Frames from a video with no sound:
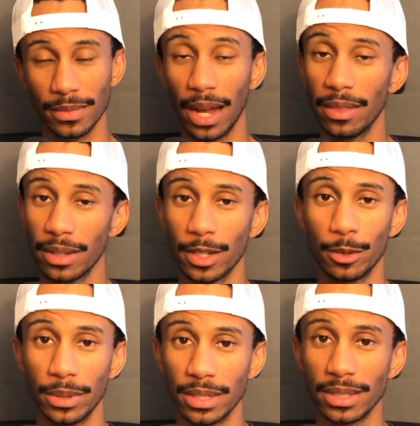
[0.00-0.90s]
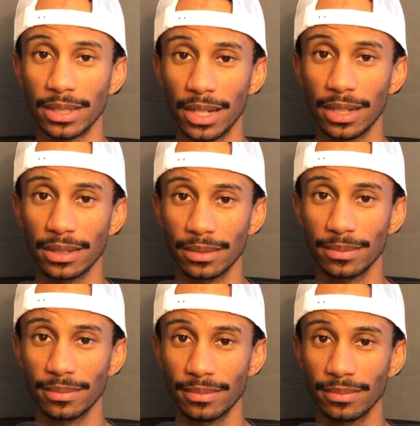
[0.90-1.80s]
I think it'll be a success.
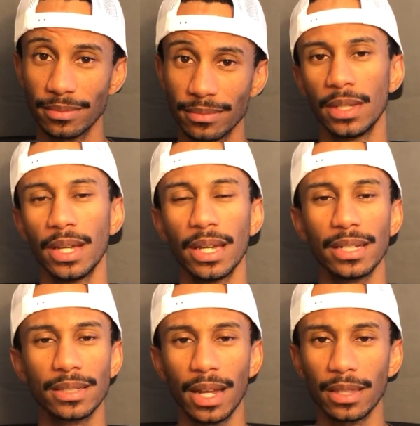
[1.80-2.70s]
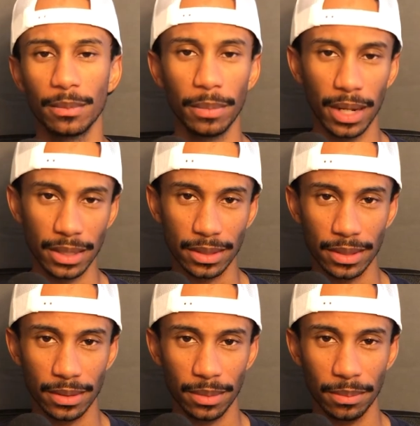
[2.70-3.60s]
It's not the
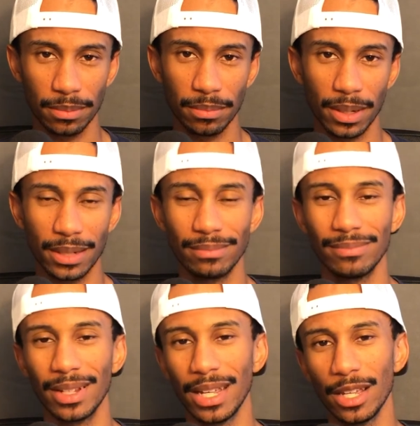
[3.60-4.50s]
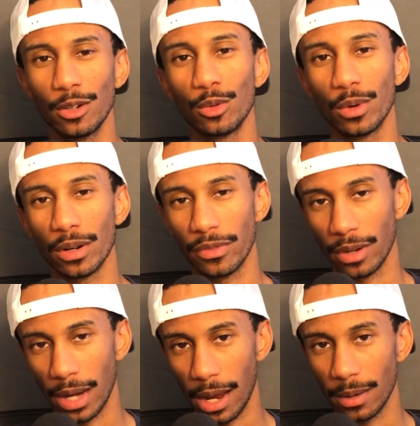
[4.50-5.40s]
best, but it'll work for
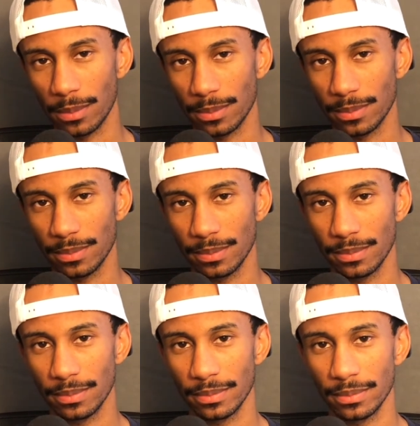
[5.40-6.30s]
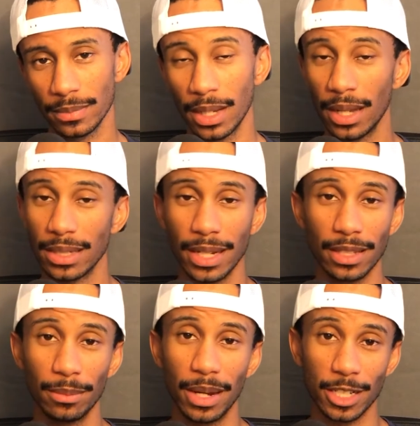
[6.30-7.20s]
now. It's not
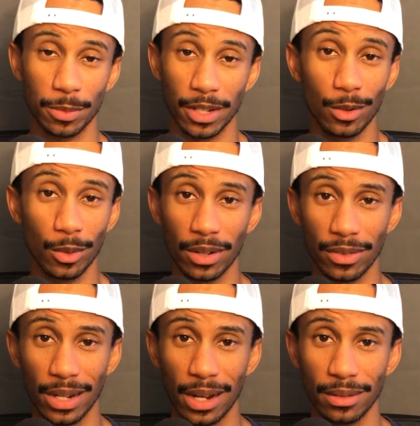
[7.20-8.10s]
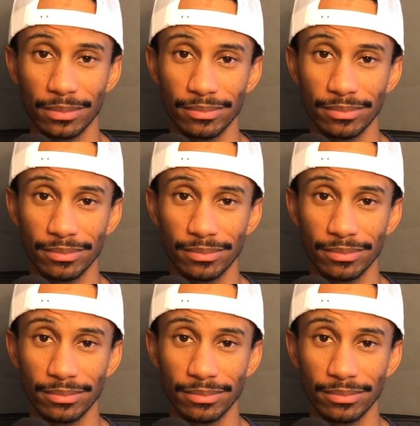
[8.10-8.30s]
the best, but it'll work for now.